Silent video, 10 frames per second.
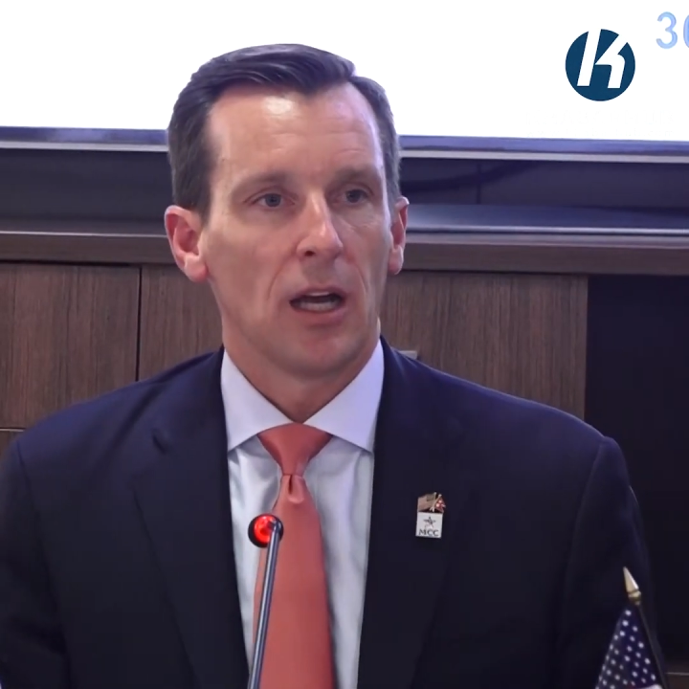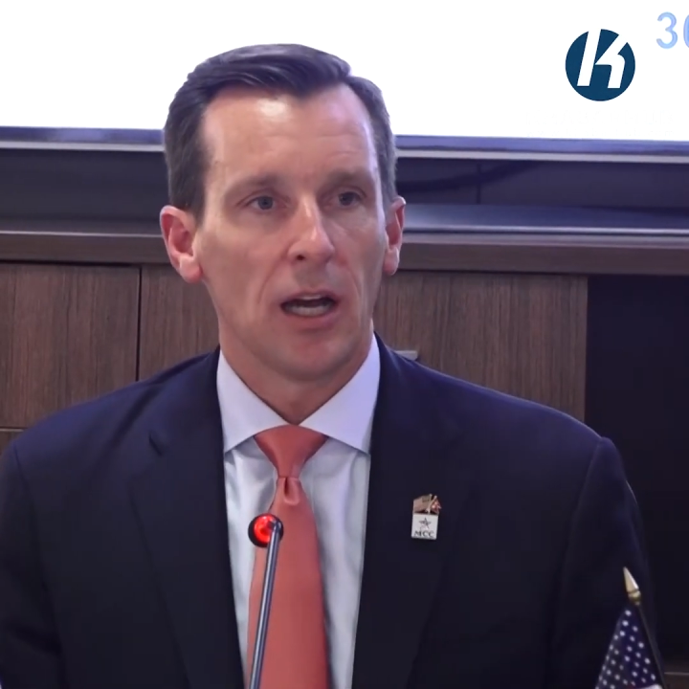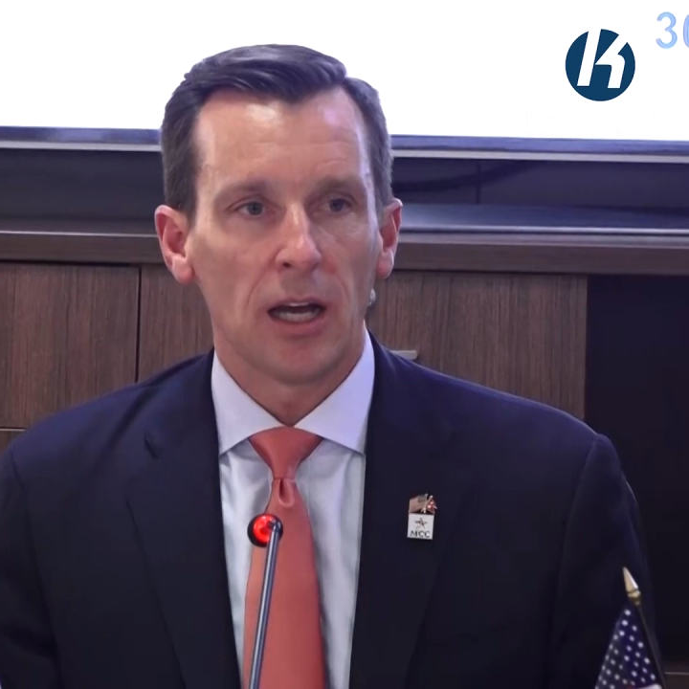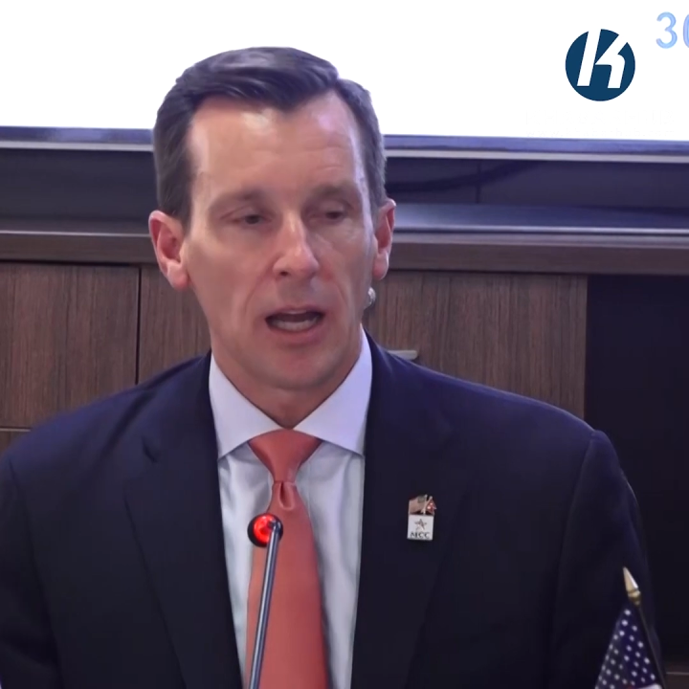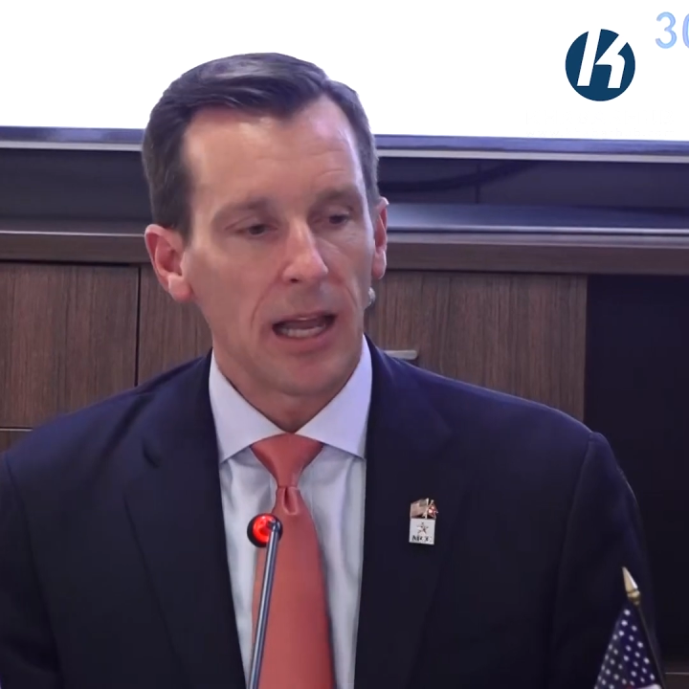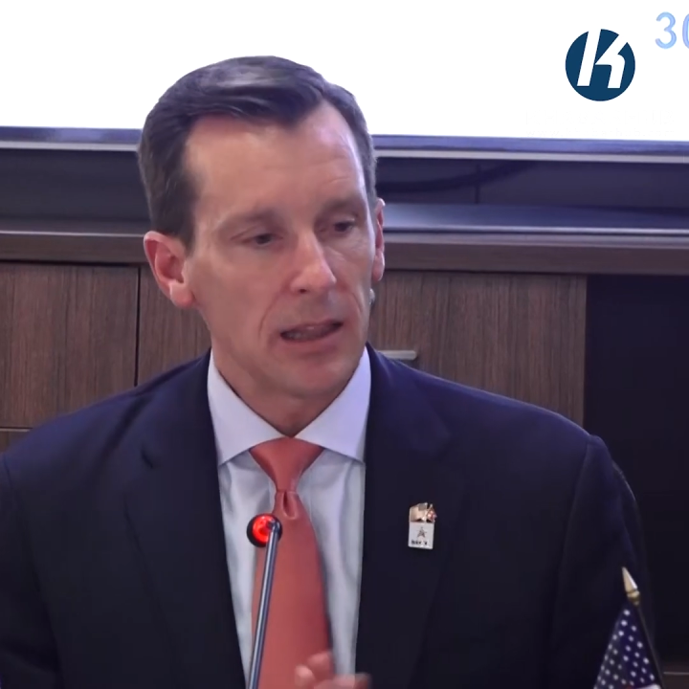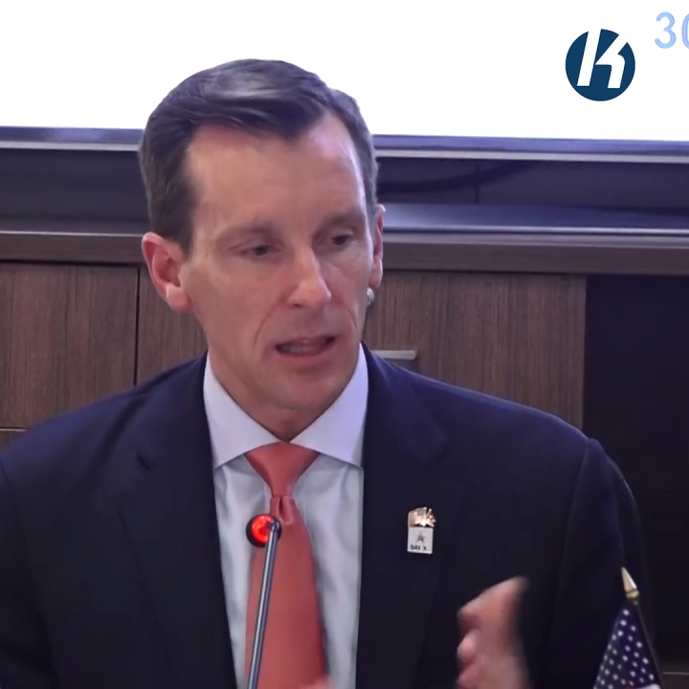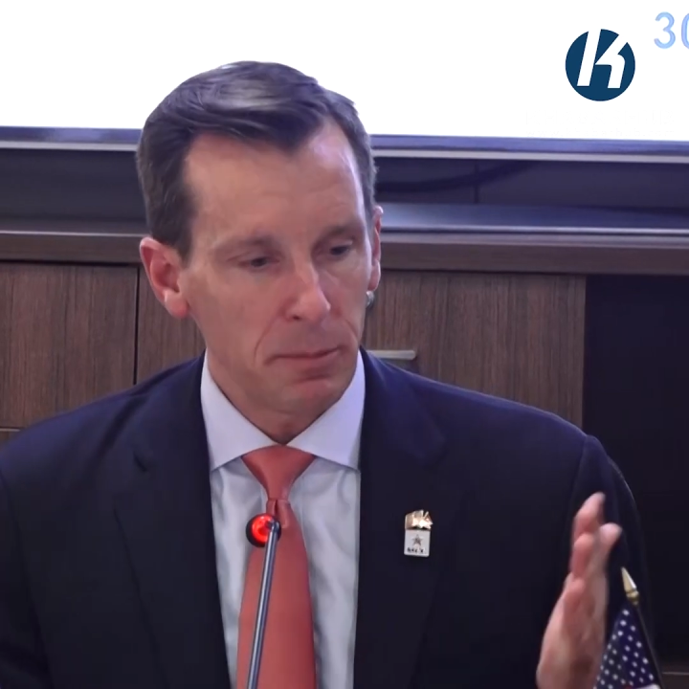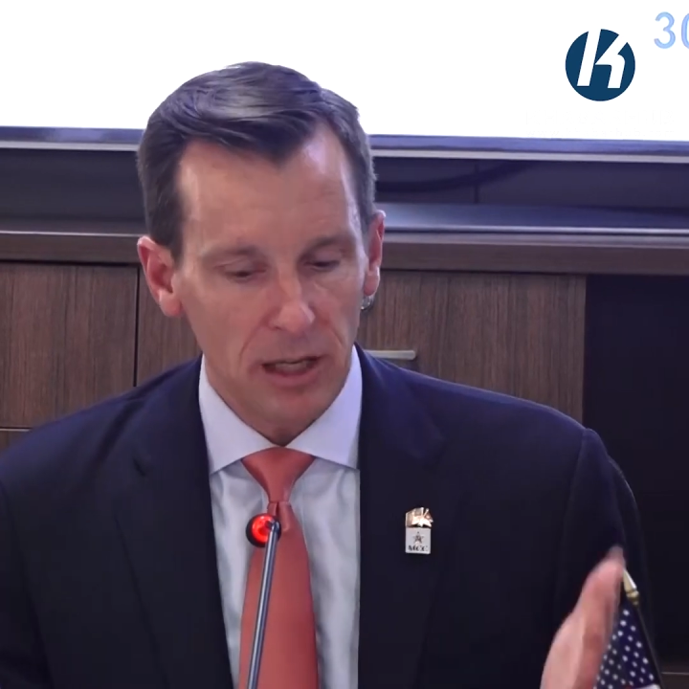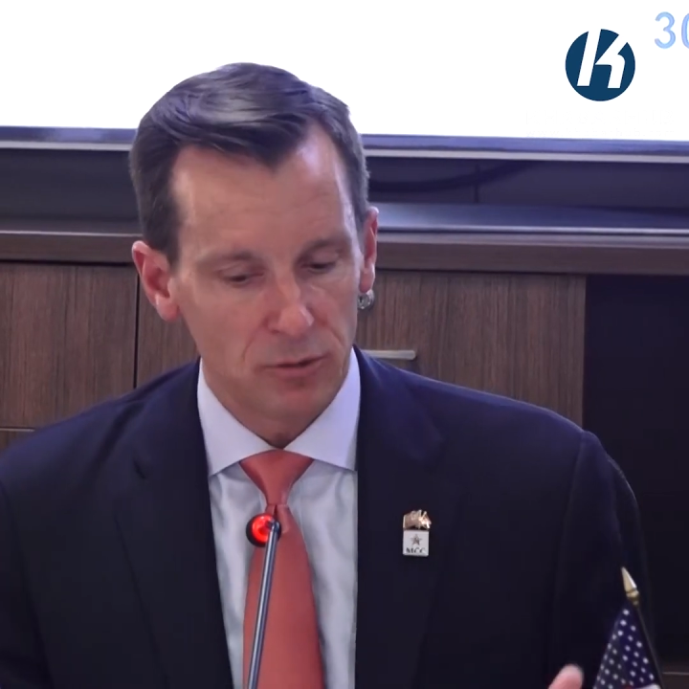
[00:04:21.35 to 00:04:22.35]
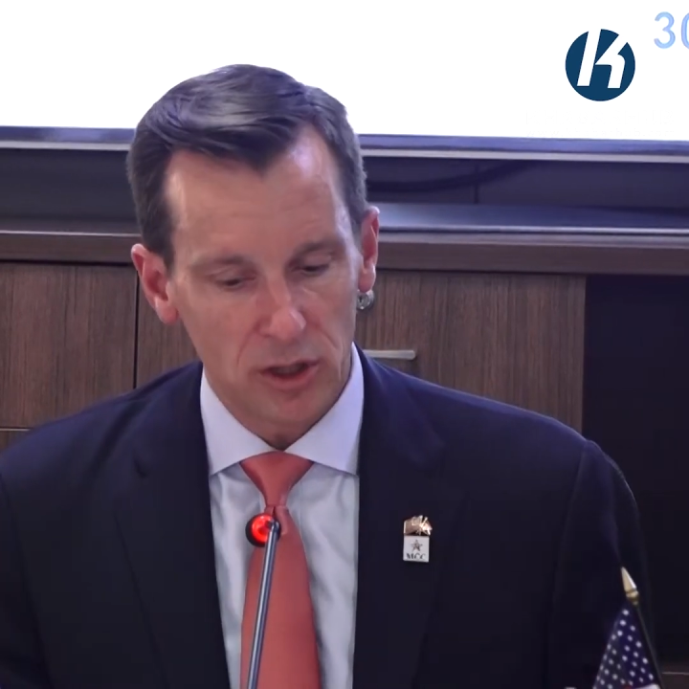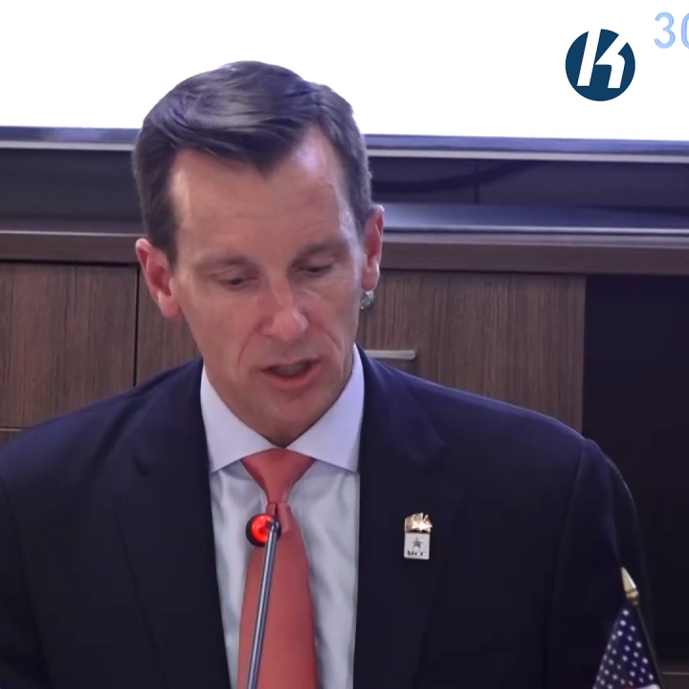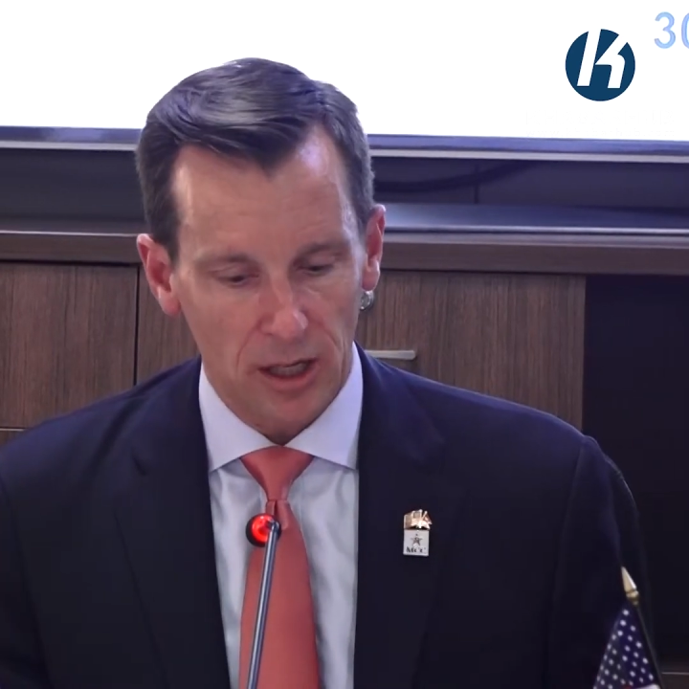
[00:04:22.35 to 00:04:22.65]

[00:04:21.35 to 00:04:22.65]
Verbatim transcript: Uh, and let me give just a